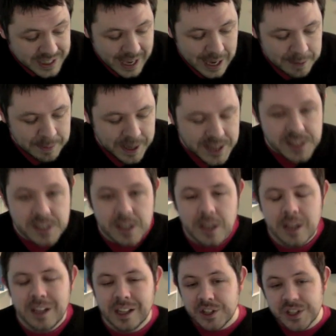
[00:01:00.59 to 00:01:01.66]
game is,
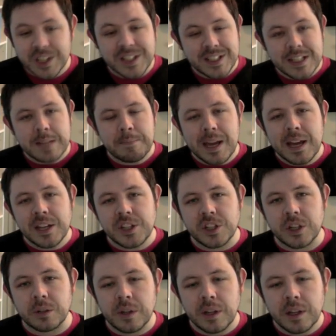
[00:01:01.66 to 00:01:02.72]
because you can see it behind you.